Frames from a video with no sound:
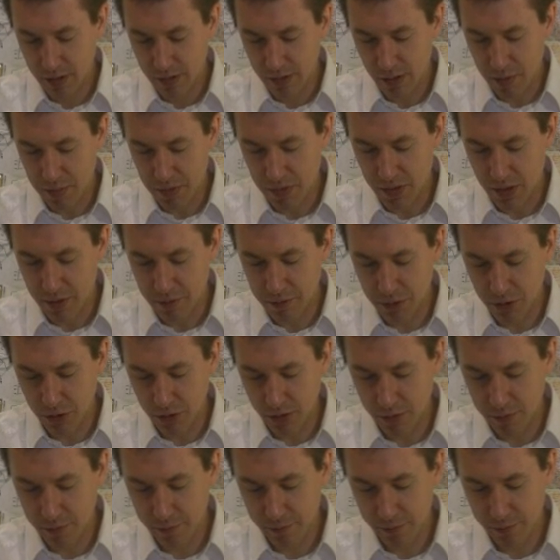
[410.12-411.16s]
I mean, they've
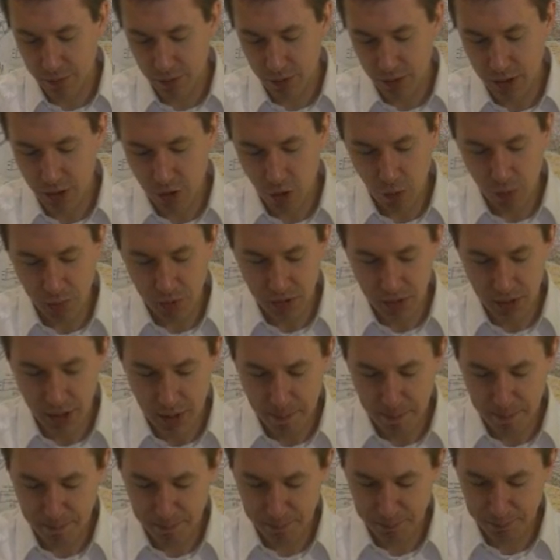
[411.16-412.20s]
nearly fully opened
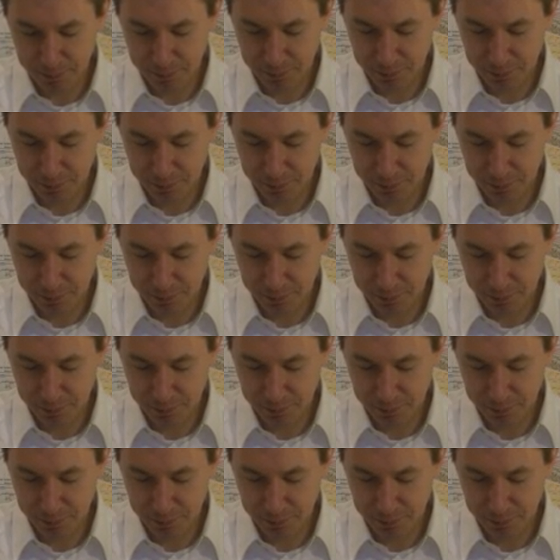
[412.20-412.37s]
up.